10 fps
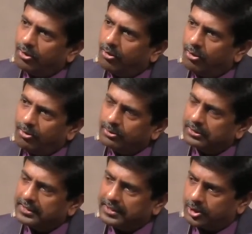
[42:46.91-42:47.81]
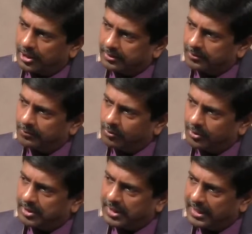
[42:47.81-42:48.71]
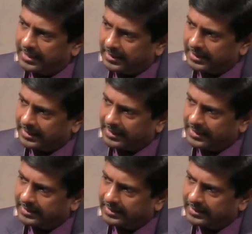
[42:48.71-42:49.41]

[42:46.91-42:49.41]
hold each other more tightly